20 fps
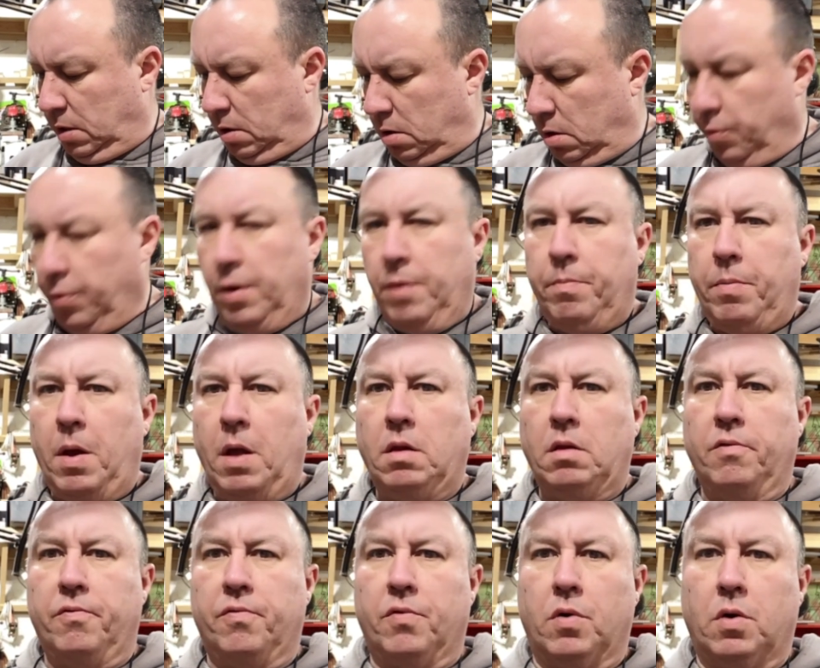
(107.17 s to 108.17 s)
repaint the
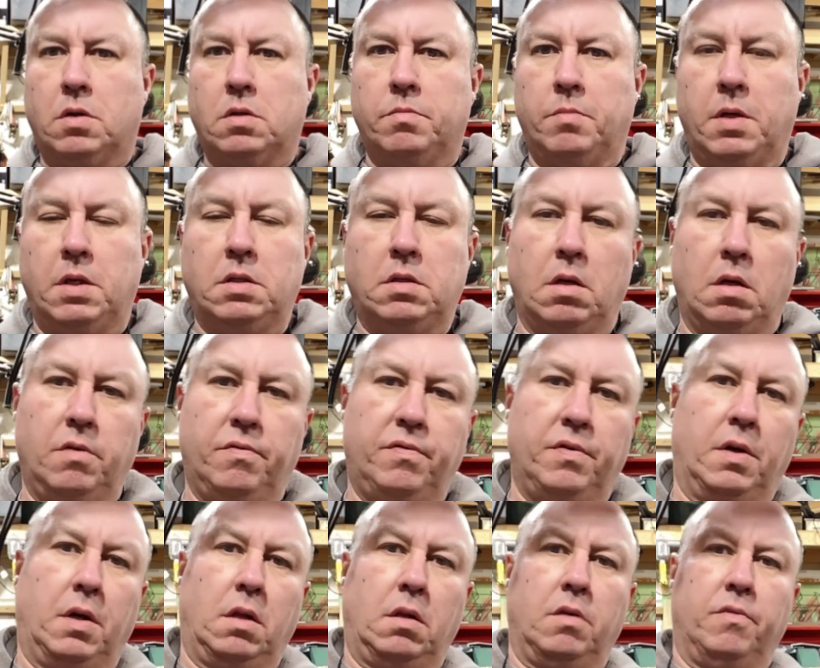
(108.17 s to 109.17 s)
forks myself and
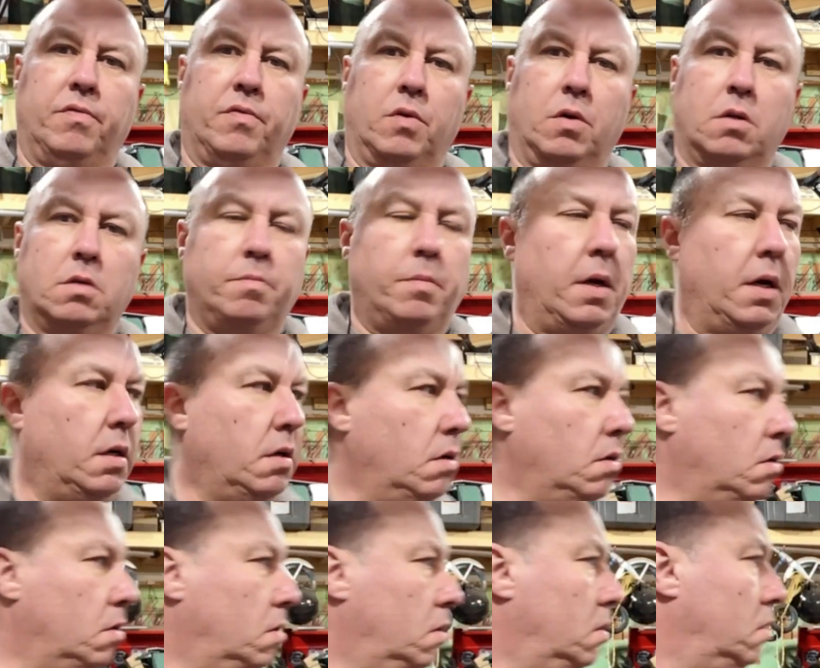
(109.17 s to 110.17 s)
get the forks back
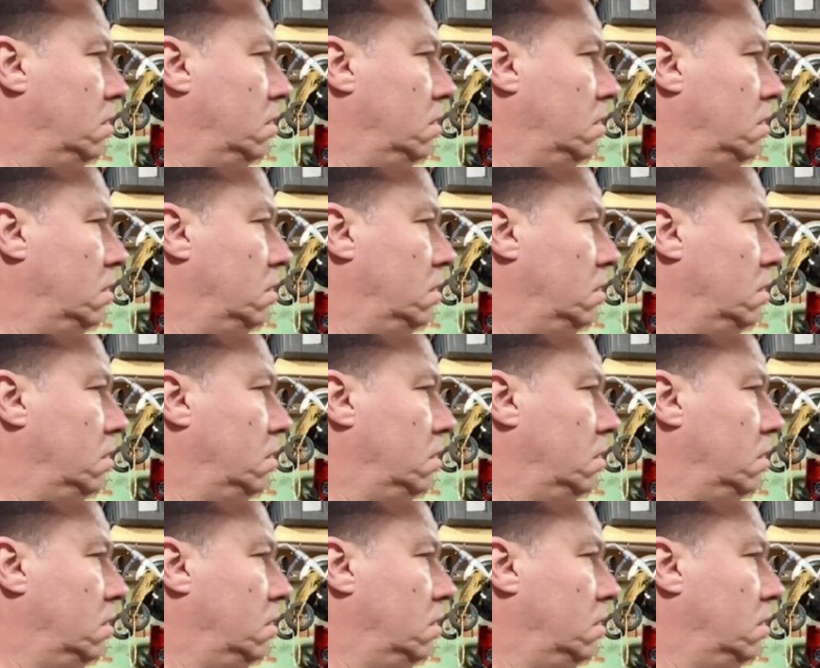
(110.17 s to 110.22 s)
on.